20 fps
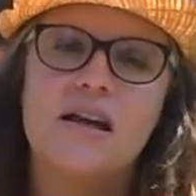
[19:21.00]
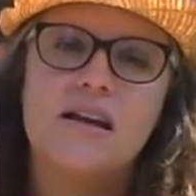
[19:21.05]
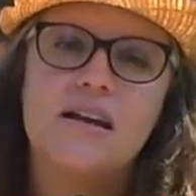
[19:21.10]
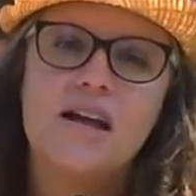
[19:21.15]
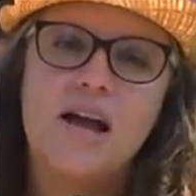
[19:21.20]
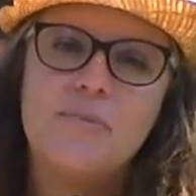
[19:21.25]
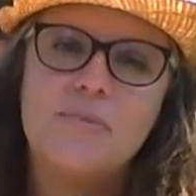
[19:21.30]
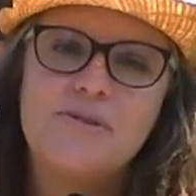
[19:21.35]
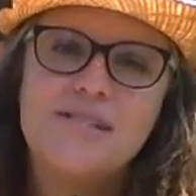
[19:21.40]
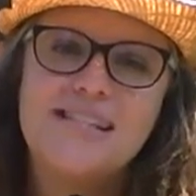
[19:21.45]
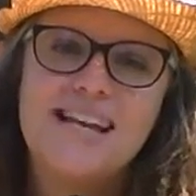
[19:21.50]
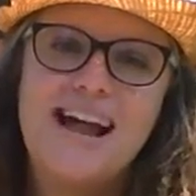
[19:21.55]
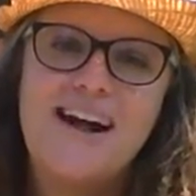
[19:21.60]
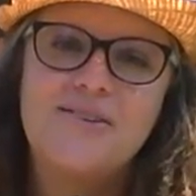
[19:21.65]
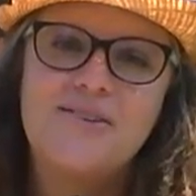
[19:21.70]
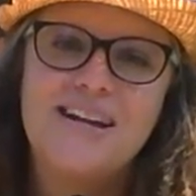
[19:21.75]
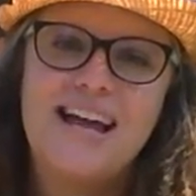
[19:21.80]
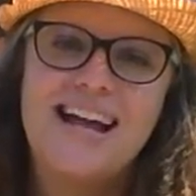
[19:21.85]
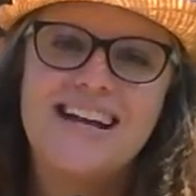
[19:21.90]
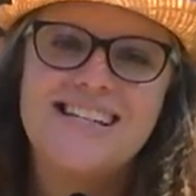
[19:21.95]
Cub
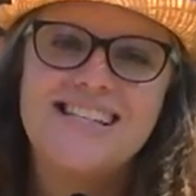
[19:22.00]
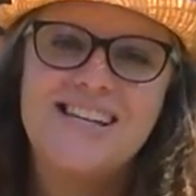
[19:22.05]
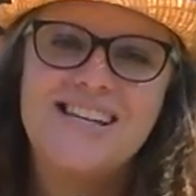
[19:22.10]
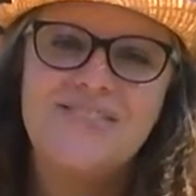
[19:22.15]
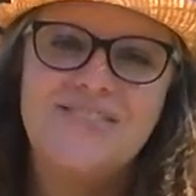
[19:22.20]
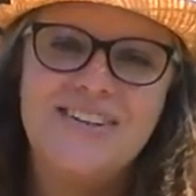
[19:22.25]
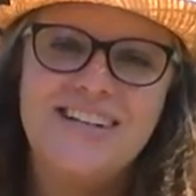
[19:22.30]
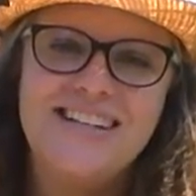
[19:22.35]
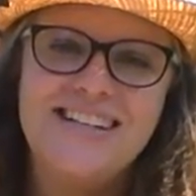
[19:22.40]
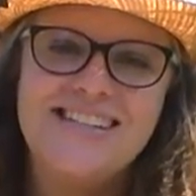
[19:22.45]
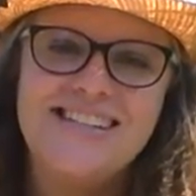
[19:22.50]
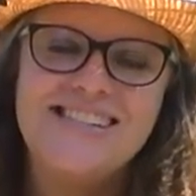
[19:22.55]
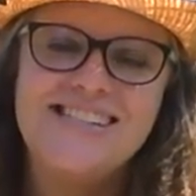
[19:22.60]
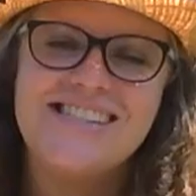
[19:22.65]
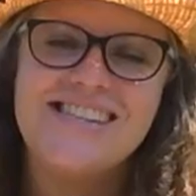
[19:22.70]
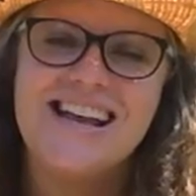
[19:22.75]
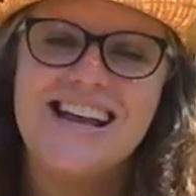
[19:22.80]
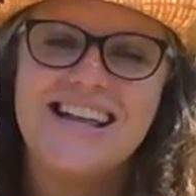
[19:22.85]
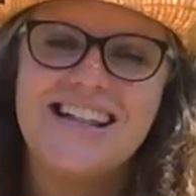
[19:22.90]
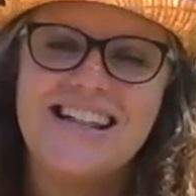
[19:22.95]
Scout
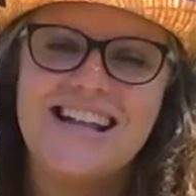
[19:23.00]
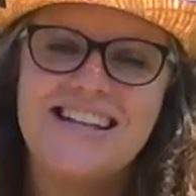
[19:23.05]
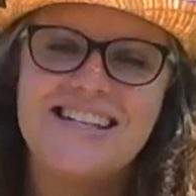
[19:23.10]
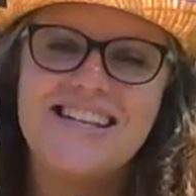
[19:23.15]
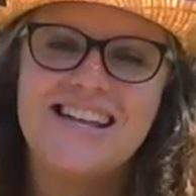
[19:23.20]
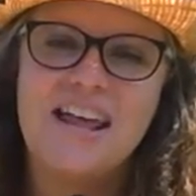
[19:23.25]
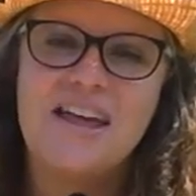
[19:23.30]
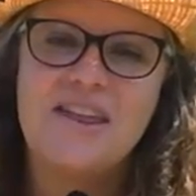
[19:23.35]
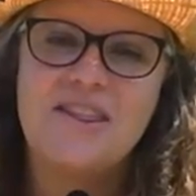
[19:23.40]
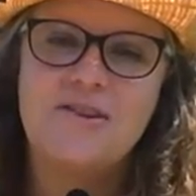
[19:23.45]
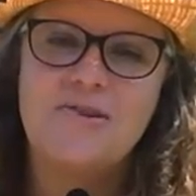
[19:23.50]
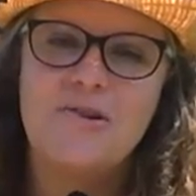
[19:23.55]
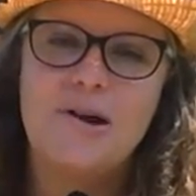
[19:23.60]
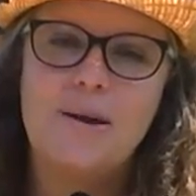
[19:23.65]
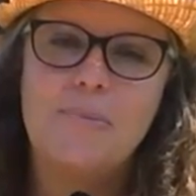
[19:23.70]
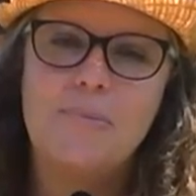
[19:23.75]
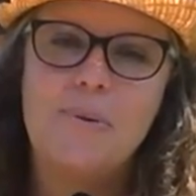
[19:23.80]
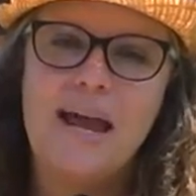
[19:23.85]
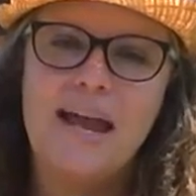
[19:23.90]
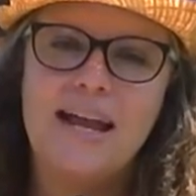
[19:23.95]
Activities. That's another
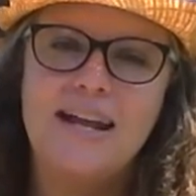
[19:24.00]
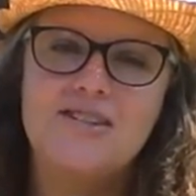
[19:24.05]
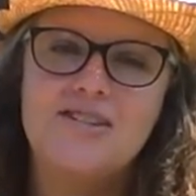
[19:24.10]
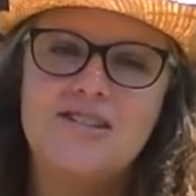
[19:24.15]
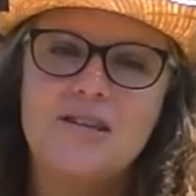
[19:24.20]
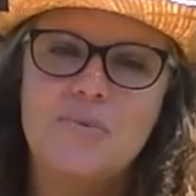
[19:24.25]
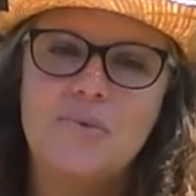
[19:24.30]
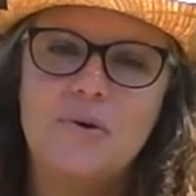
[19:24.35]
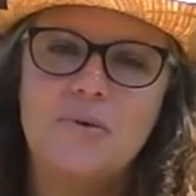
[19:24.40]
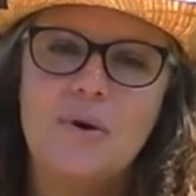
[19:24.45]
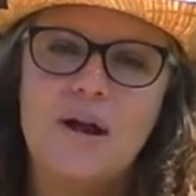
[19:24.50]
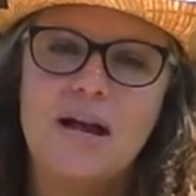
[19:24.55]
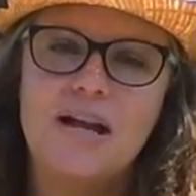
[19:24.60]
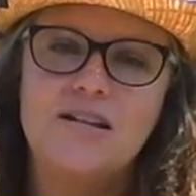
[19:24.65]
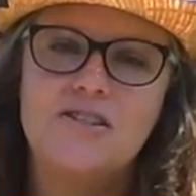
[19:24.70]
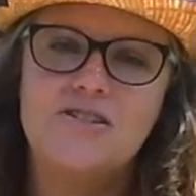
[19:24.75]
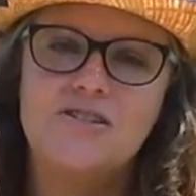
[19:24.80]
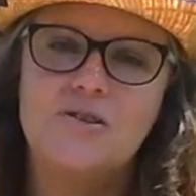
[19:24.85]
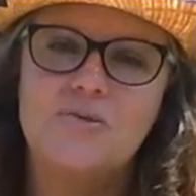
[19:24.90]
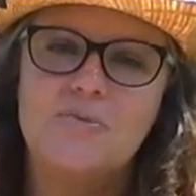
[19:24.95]
great page that we
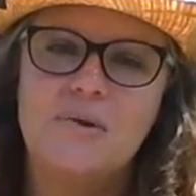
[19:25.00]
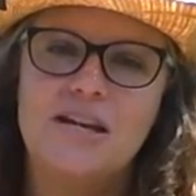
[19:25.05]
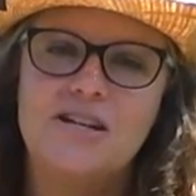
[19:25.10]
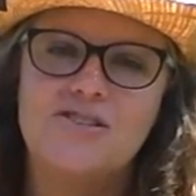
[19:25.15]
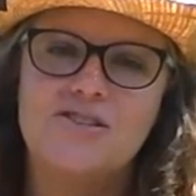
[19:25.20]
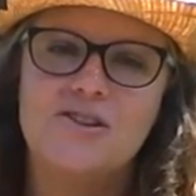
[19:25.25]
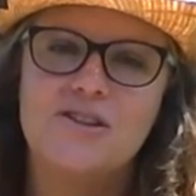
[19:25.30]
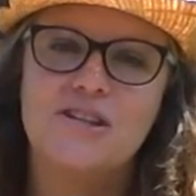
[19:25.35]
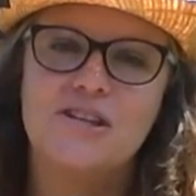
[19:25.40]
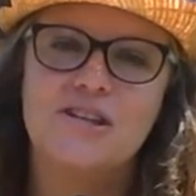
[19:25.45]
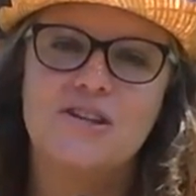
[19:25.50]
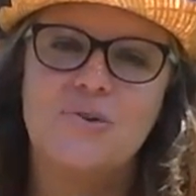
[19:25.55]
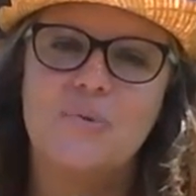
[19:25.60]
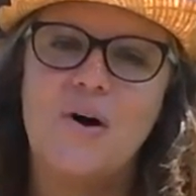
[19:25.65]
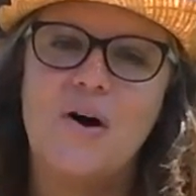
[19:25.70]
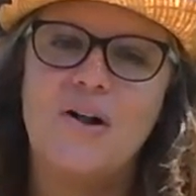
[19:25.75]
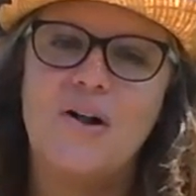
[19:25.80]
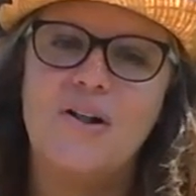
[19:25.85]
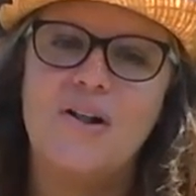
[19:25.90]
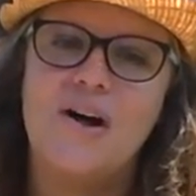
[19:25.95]
run to make sure that you
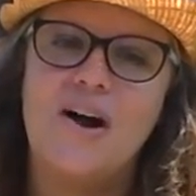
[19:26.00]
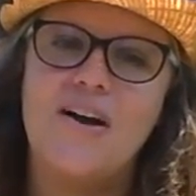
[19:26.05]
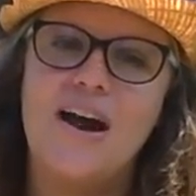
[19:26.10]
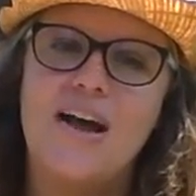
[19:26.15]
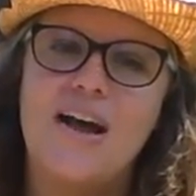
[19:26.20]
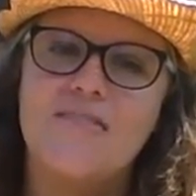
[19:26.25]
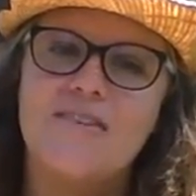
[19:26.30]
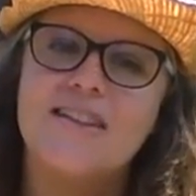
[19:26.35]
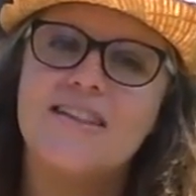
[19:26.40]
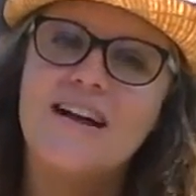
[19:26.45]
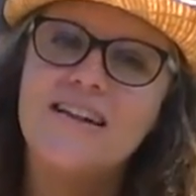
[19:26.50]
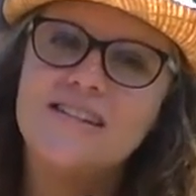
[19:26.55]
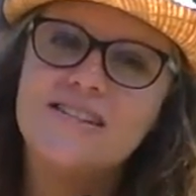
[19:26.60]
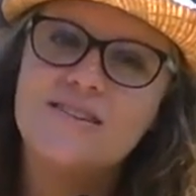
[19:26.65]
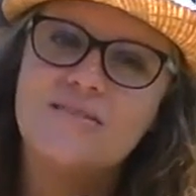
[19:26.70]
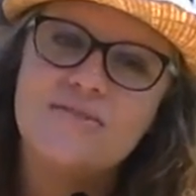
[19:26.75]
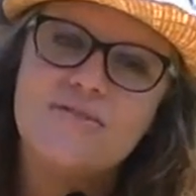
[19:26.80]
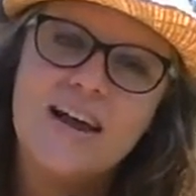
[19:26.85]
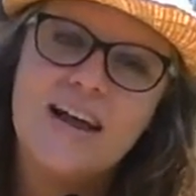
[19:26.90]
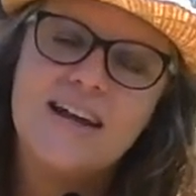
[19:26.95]
all are having lots
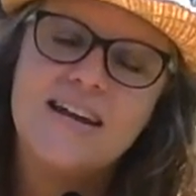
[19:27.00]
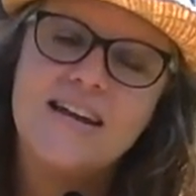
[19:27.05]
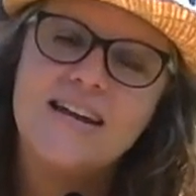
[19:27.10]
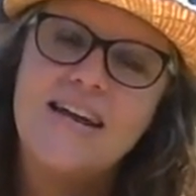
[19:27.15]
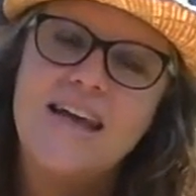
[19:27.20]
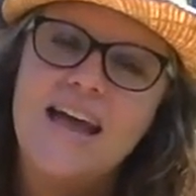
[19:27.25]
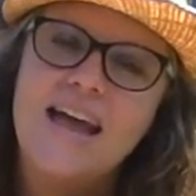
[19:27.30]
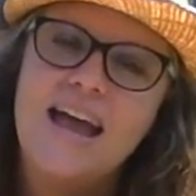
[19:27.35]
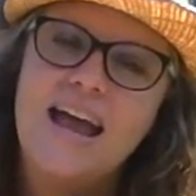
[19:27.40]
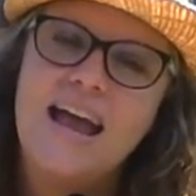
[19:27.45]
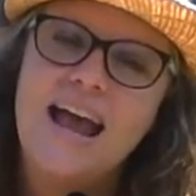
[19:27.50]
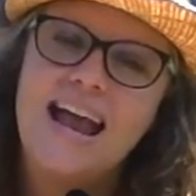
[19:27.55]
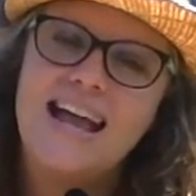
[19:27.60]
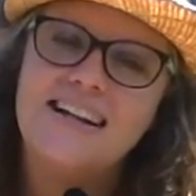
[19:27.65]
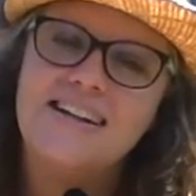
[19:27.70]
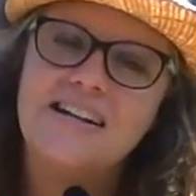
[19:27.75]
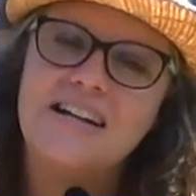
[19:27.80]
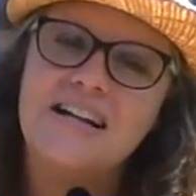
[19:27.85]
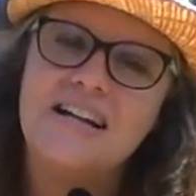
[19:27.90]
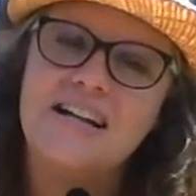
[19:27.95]
of fun
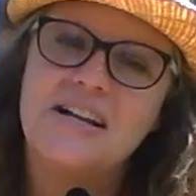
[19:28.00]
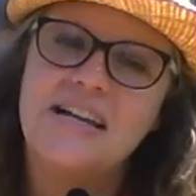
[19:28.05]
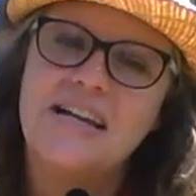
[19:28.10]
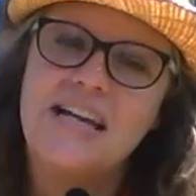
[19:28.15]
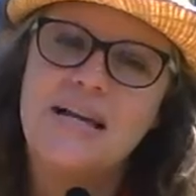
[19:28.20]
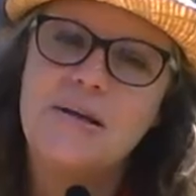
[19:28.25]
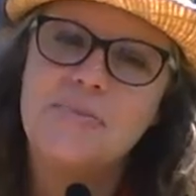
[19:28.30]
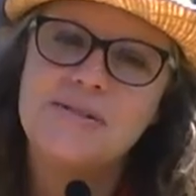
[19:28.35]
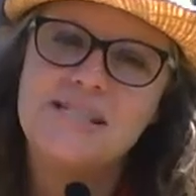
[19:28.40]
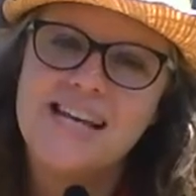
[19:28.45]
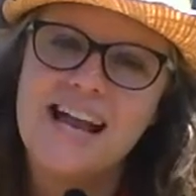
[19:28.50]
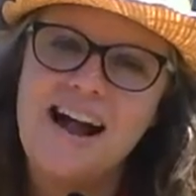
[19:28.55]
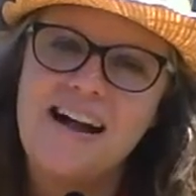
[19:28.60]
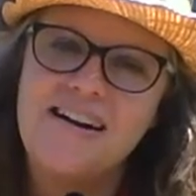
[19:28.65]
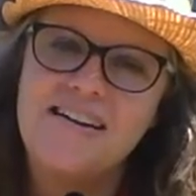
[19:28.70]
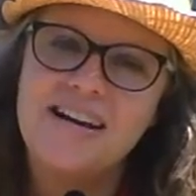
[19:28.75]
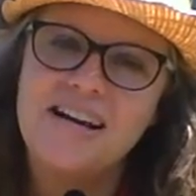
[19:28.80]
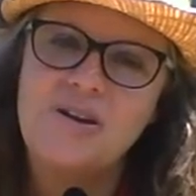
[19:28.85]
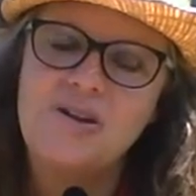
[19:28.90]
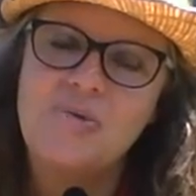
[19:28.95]
and keep
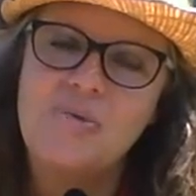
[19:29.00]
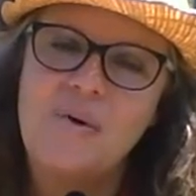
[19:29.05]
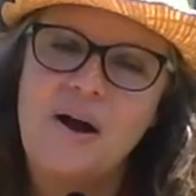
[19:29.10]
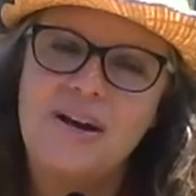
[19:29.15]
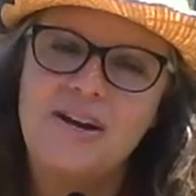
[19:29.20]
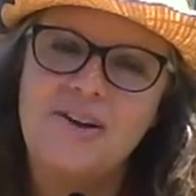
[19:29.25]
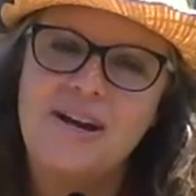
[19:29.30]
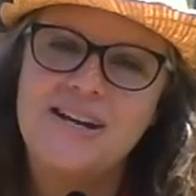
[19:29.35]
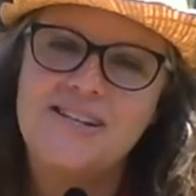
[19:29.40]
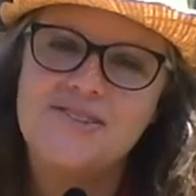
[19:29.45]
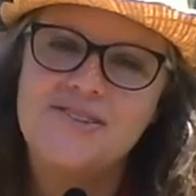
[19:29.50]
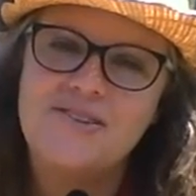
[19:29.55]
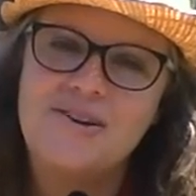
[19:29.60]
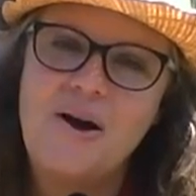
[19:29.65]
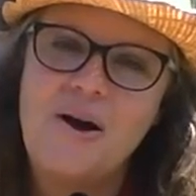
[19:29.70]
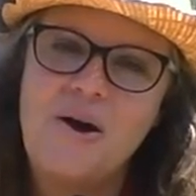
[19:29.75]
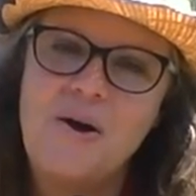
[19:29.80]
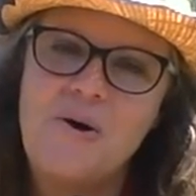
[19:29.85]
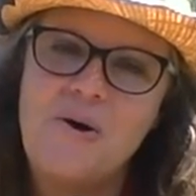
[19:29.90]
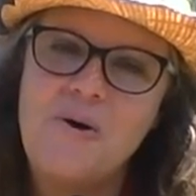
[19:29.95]
scouting while you guys are at
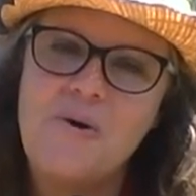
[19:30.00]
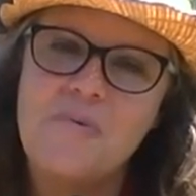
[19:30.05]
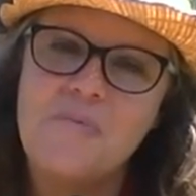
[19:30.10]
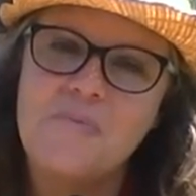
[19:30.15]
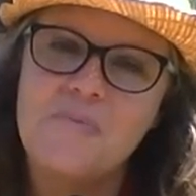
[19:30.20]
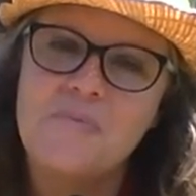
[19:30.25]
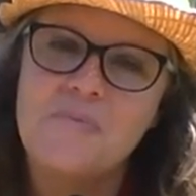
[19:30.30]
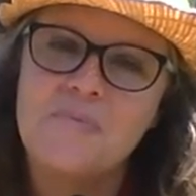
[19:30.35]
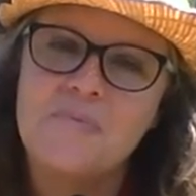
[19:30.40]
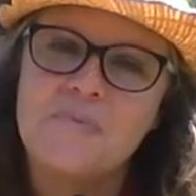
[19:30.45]
home.